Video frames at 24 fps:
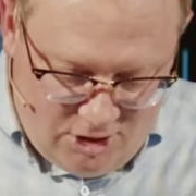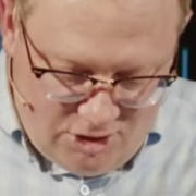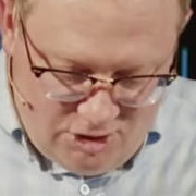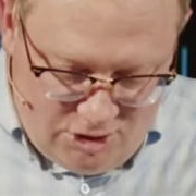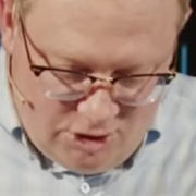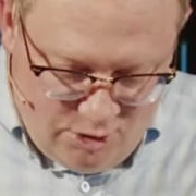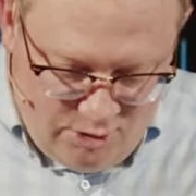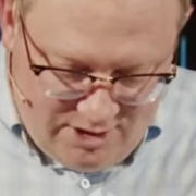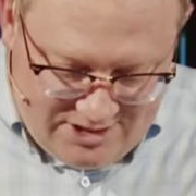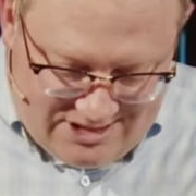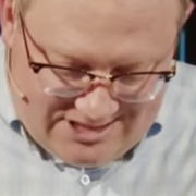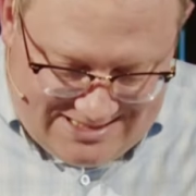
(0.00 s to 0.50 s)

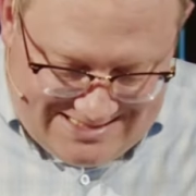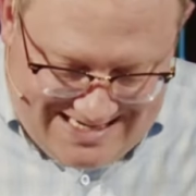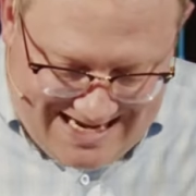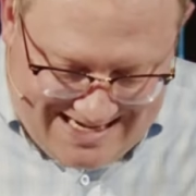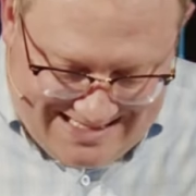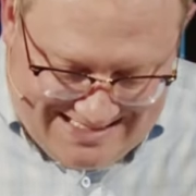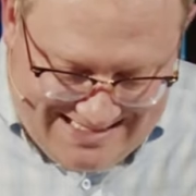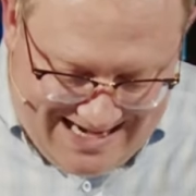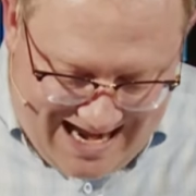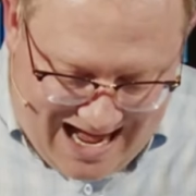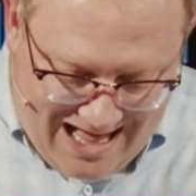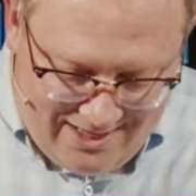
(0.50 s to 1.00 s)
to this
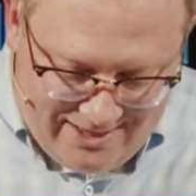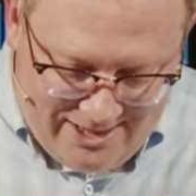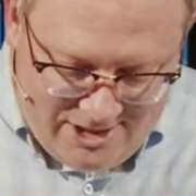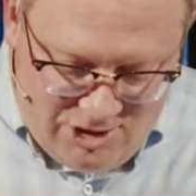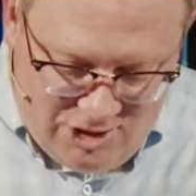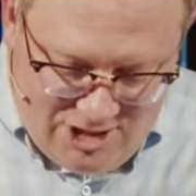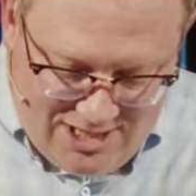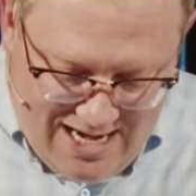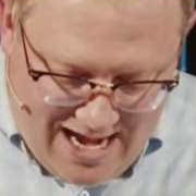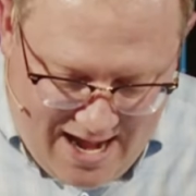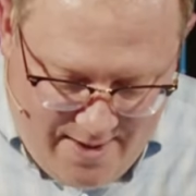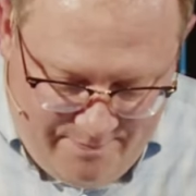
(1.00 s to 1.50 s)

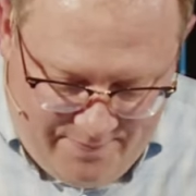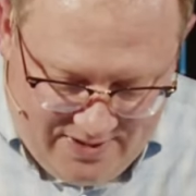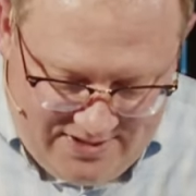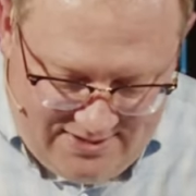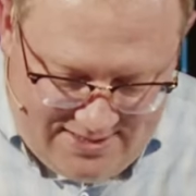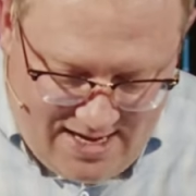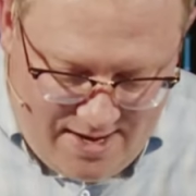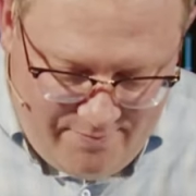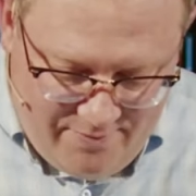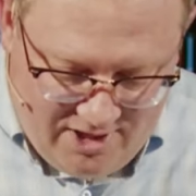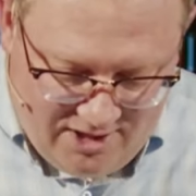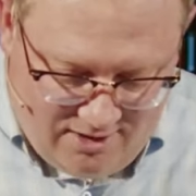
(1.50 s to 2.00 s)
technology
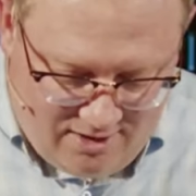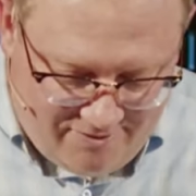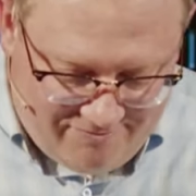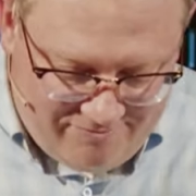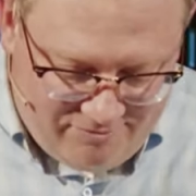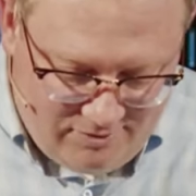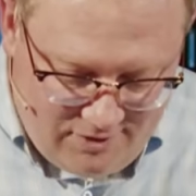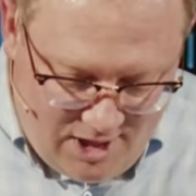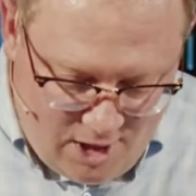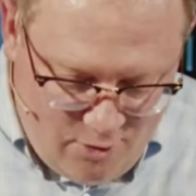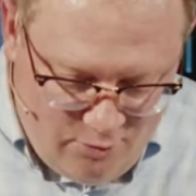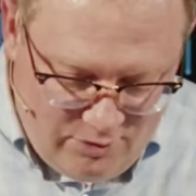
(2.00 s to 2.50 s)
epidemic of
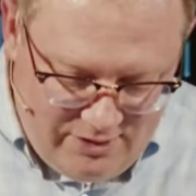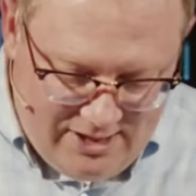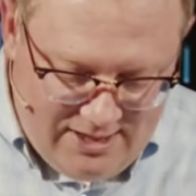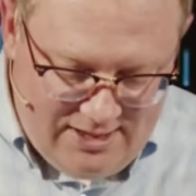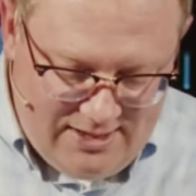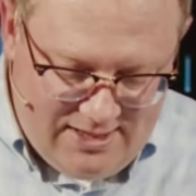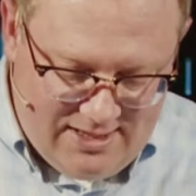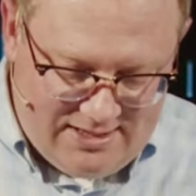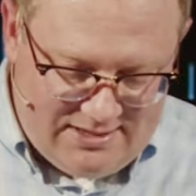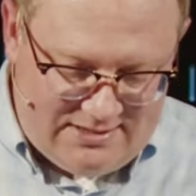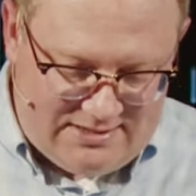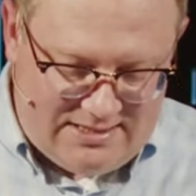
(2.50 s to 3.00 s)

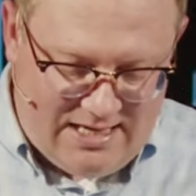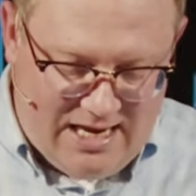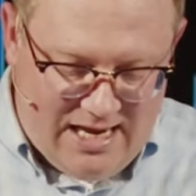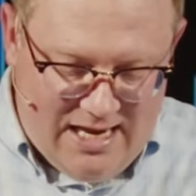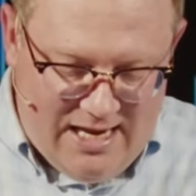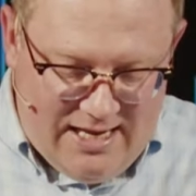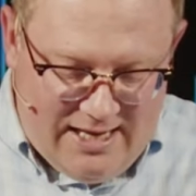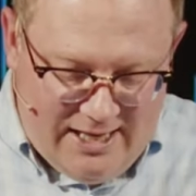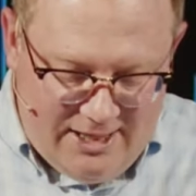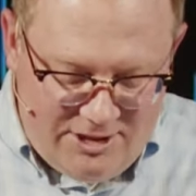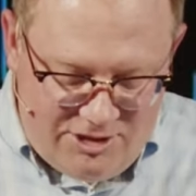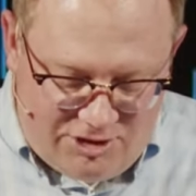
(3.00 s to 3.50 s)
loneliness
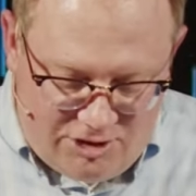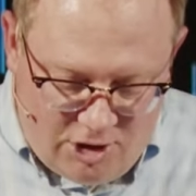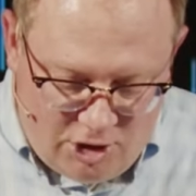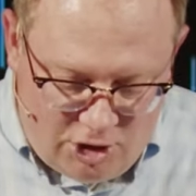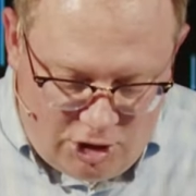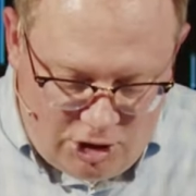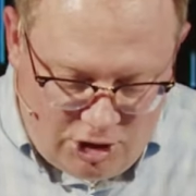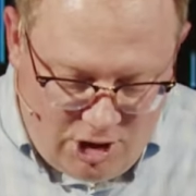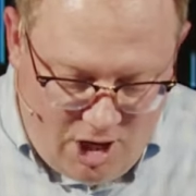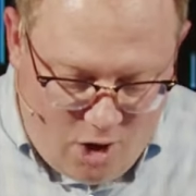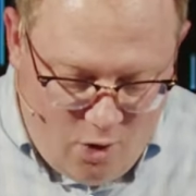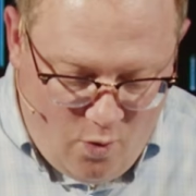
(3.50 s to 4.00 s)
is to
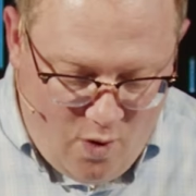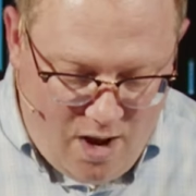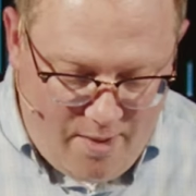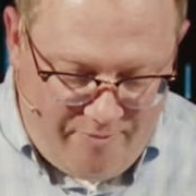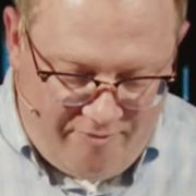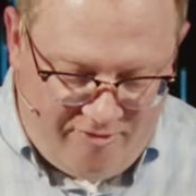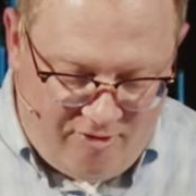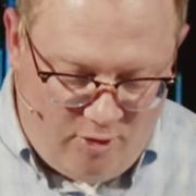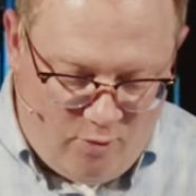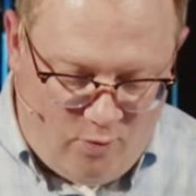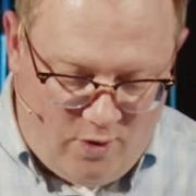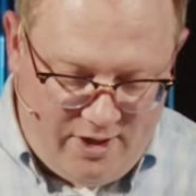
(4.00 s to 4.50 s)
show up
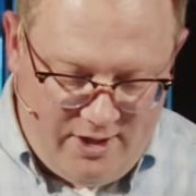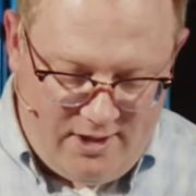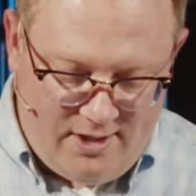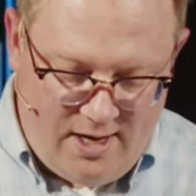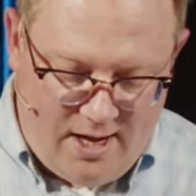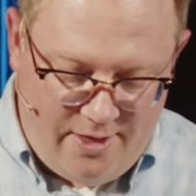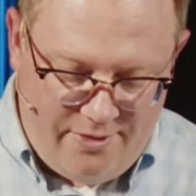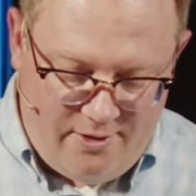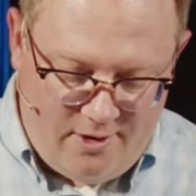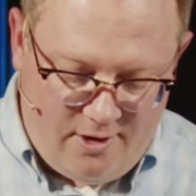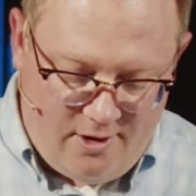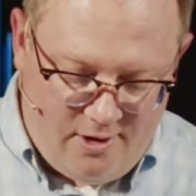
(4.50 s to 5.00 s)
for one
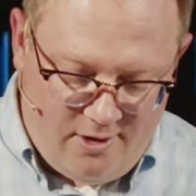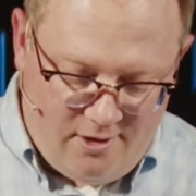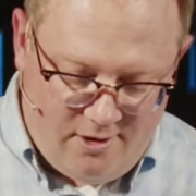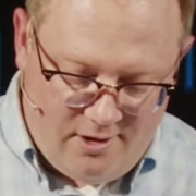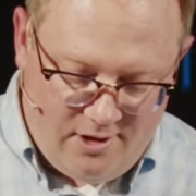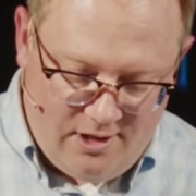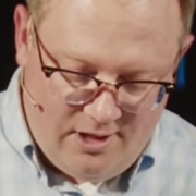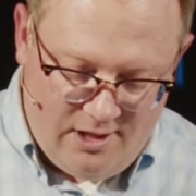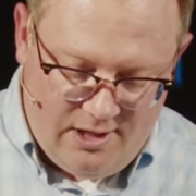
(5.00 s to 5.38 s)
another,